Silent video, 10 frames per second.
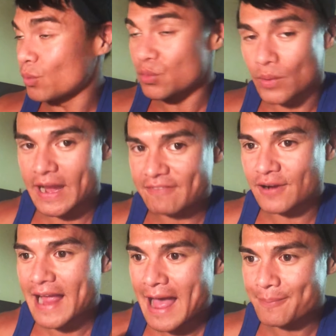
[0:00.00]
with
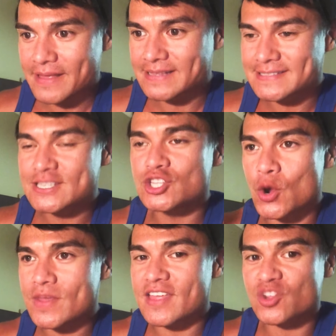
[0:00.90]
whatever happens,
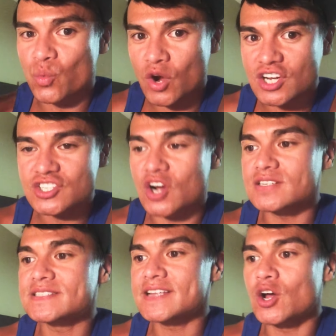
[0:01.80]
knowing that their works are
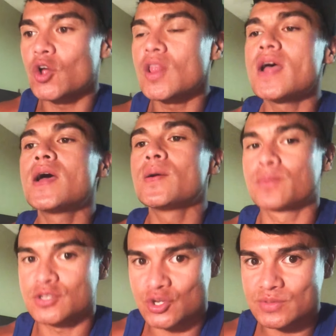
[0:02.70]
still
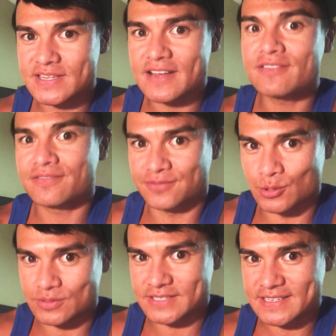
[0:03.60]
producing
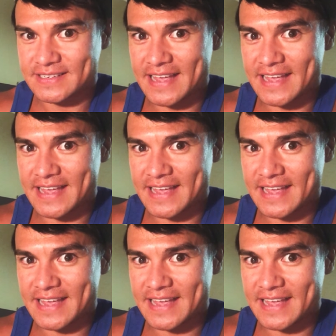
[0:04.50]
fruit.